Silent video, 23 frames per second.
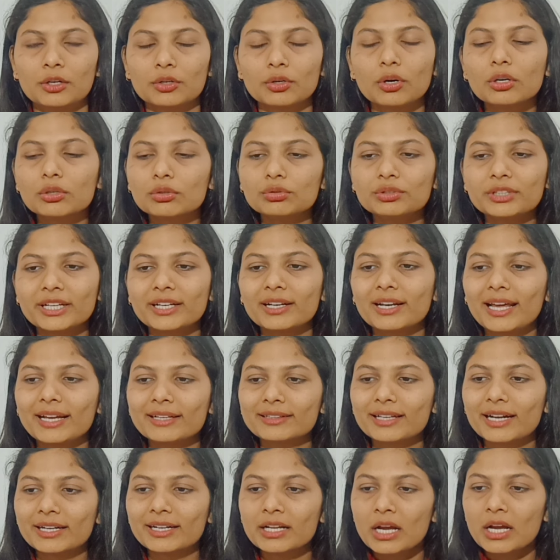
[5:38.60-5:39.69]
Not to think
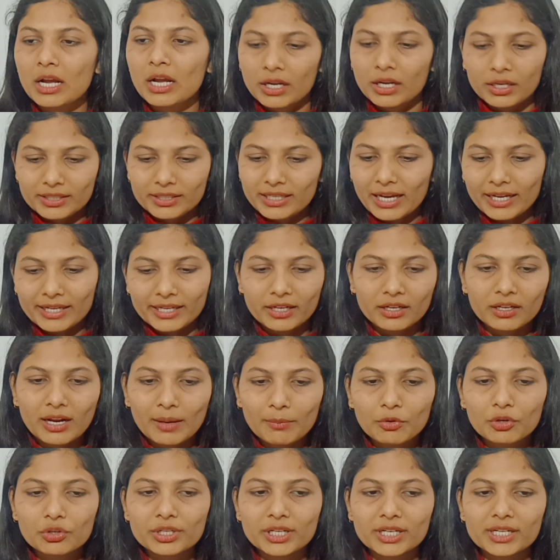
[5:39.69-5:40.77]
like that, yeah, here
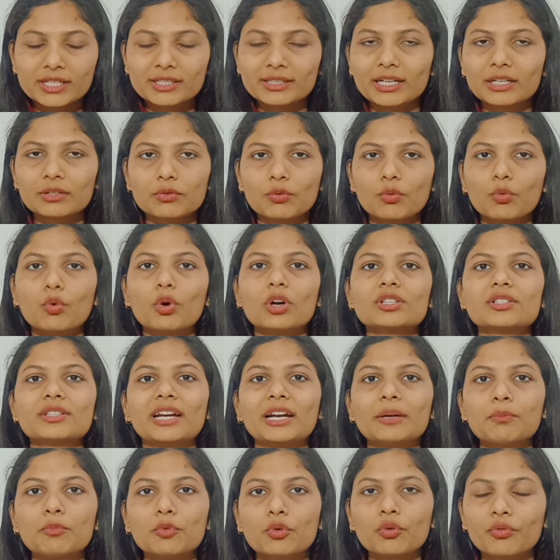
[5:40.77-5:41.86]
I'm not telling that watch
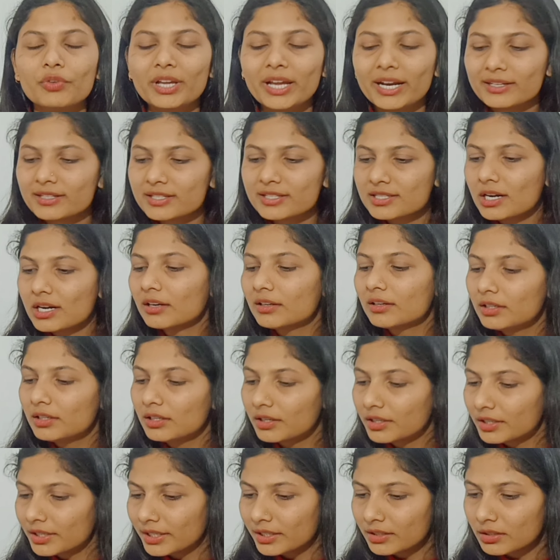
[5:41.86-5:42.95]
that movie and start
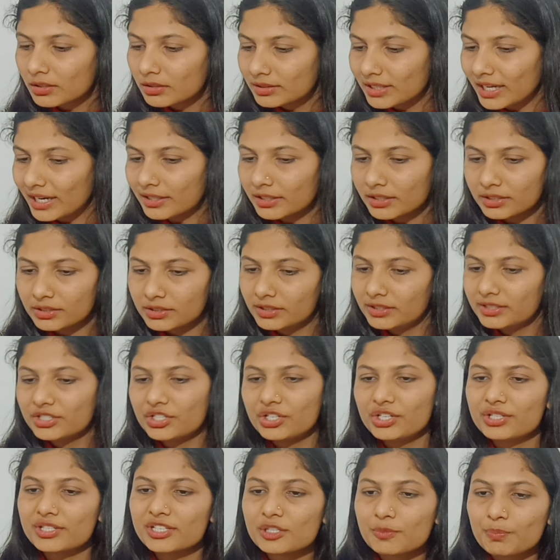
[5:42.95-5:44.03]
learning that
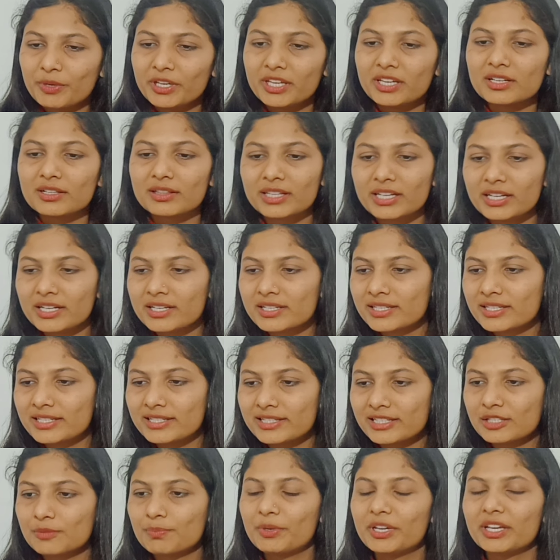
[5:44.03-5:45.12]
she is speaking this, she
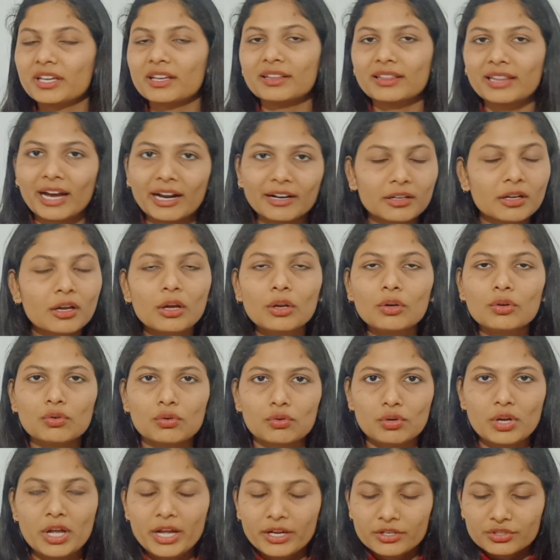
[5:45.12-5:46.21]
is speaking that.
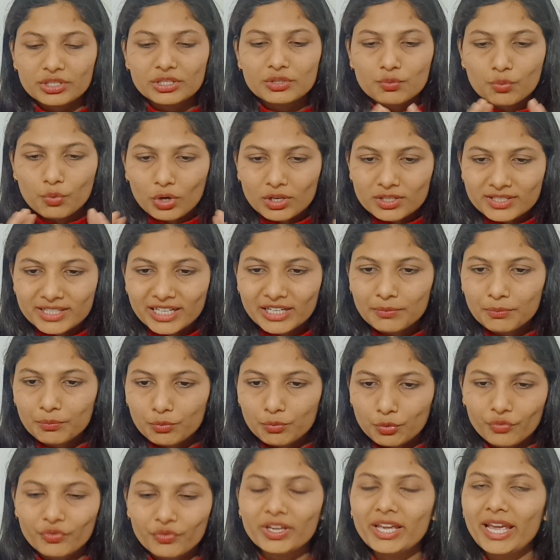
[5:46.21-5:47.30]
No, just watch that
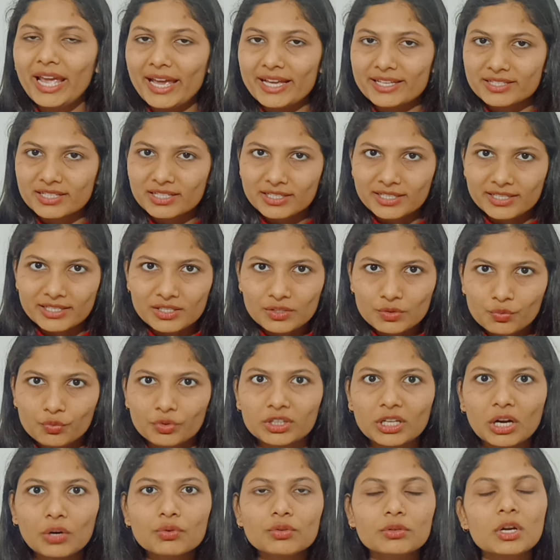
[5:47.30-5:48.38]
movie as it is
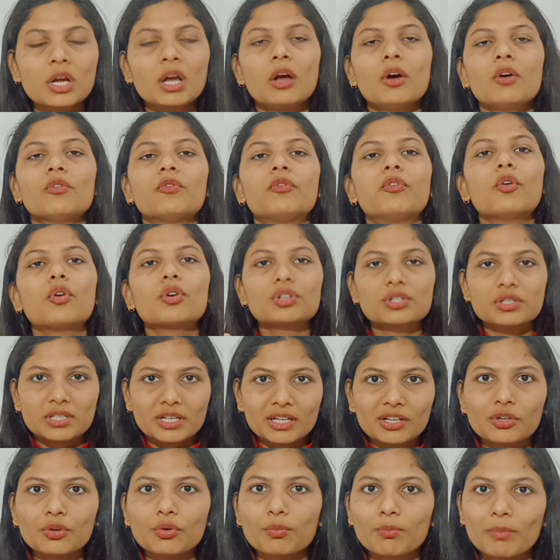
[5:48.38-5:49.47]
without
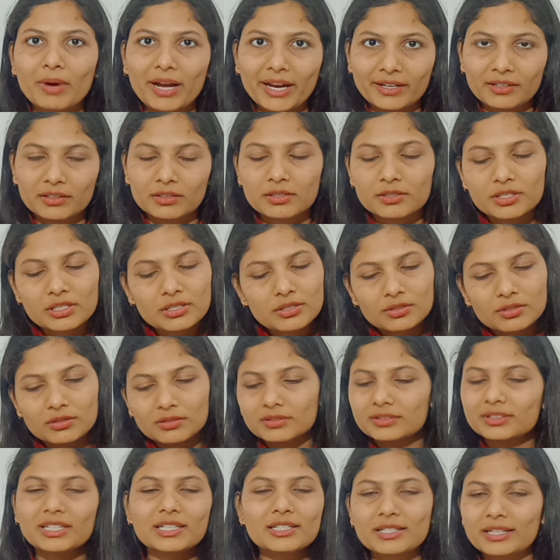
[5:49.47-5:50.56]
forcing your mind. Just
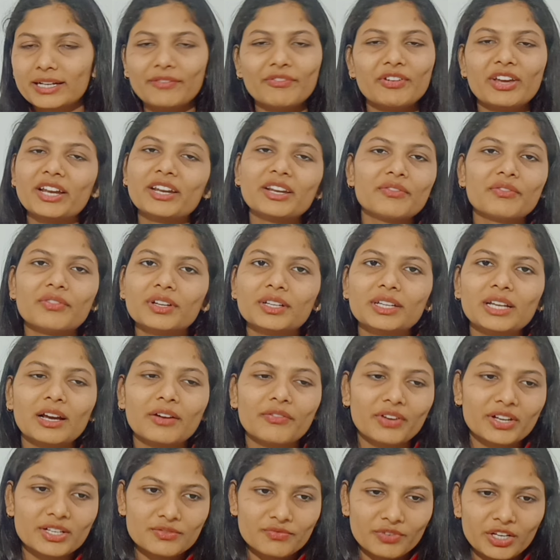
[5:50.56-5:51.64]

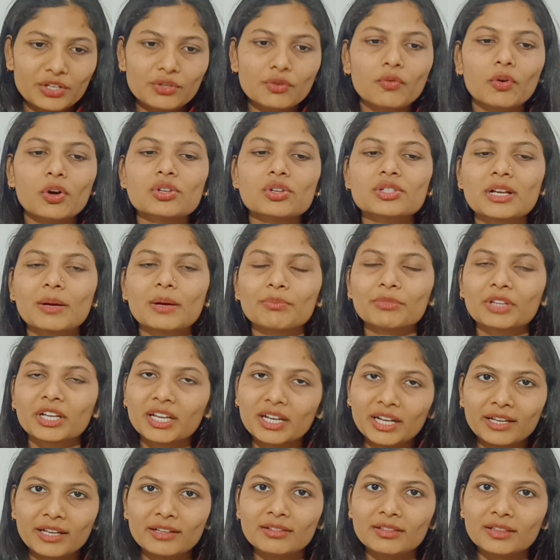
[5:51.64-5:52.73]
when you watch something
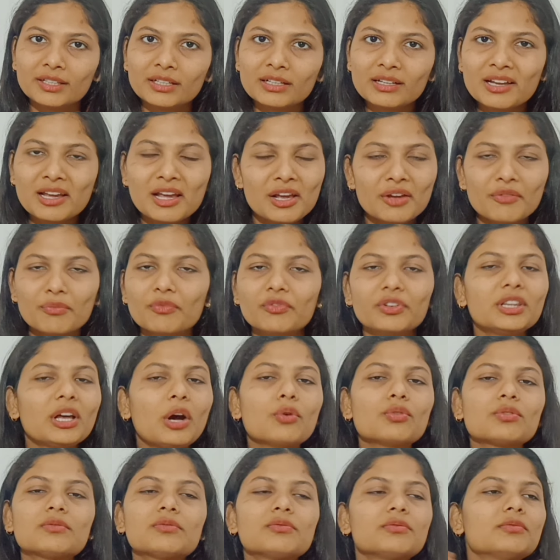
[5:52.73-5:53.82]
in Hindi,
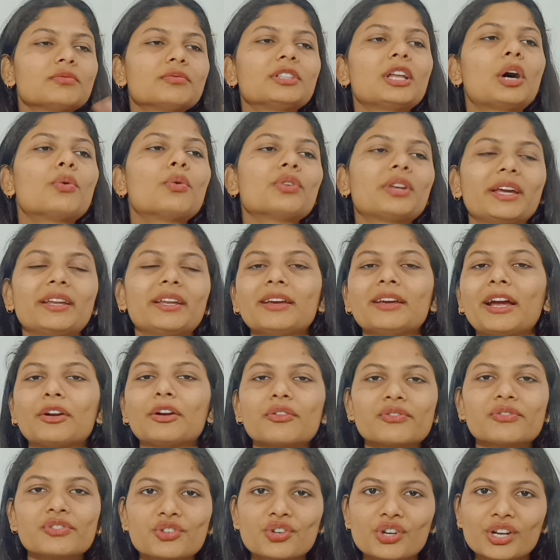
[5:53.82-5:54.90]
without any kind
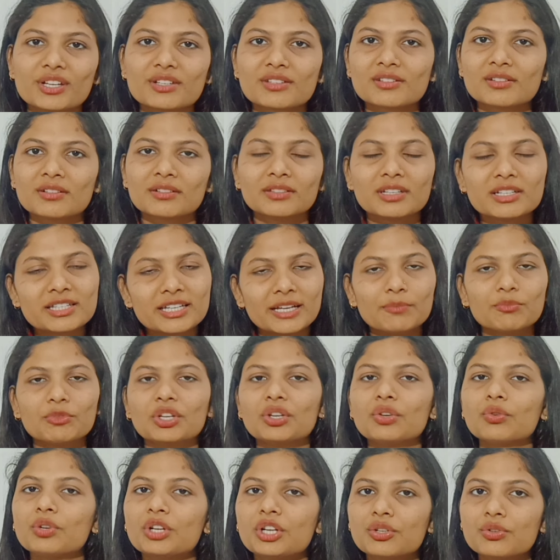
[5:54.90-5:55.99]
of stress. The same
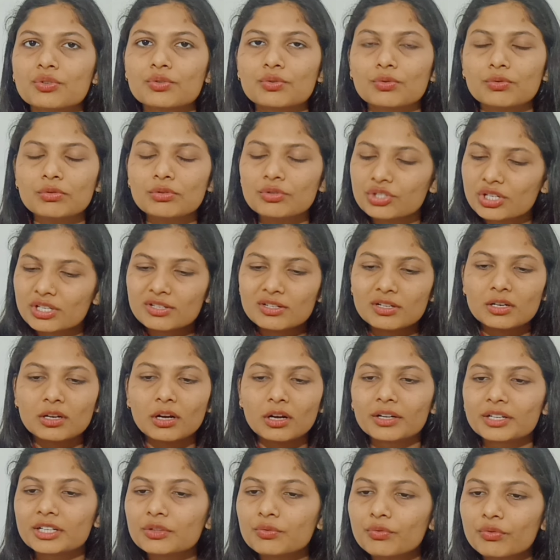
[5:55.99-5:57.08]
thing you need to do. Just
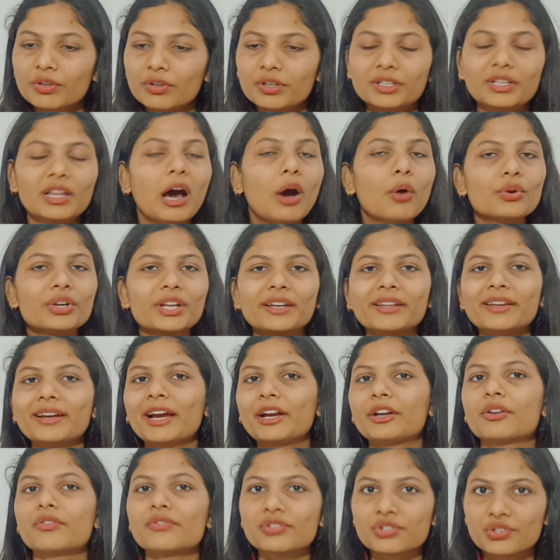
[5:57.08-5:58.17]
learn it without any
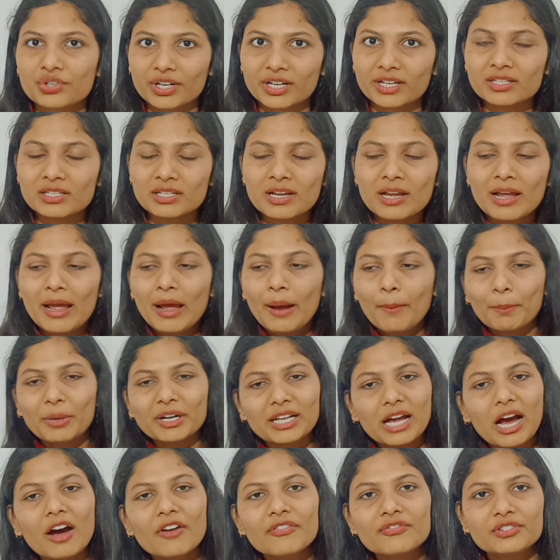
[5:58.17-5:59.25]
kind of stress.
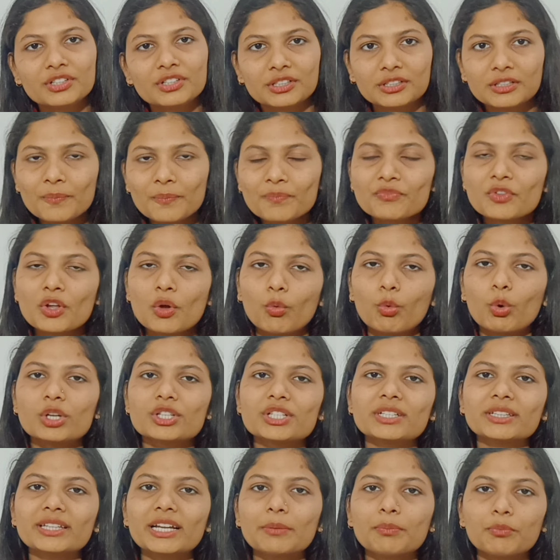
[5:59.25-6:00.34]
But after
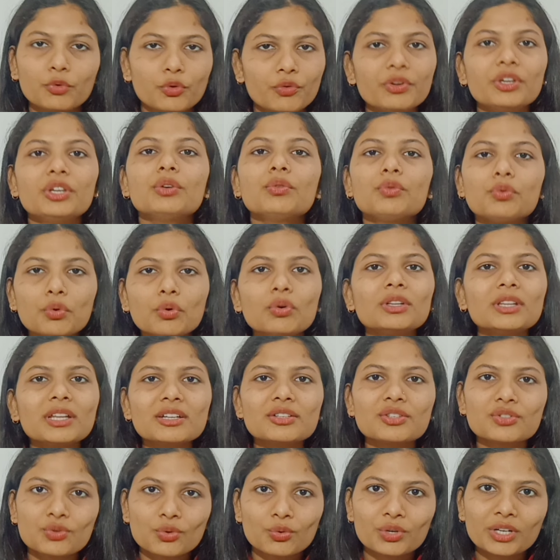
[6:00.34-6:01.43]
watching that movie, you know the
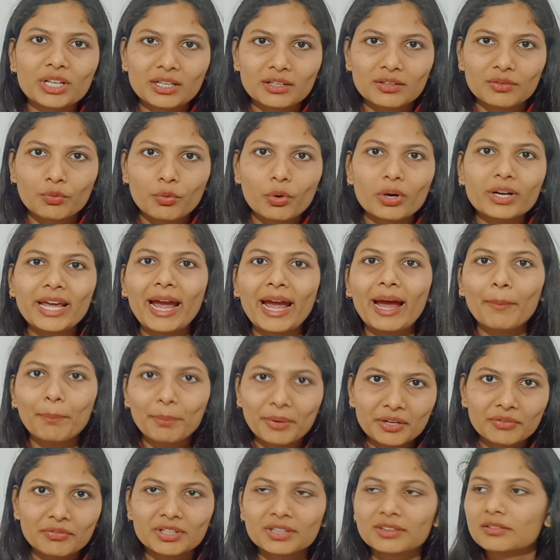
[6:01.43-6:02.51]
story, what
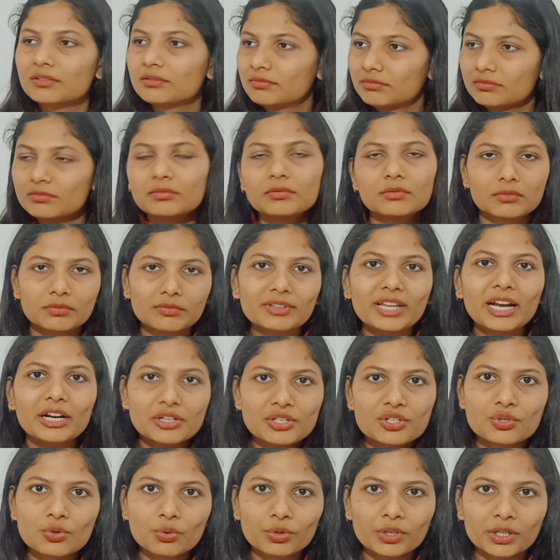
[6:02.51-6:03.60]
happened with that
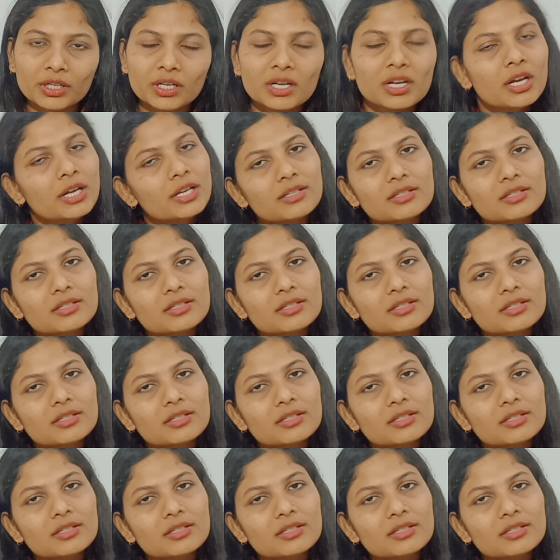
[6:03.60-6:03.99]
story.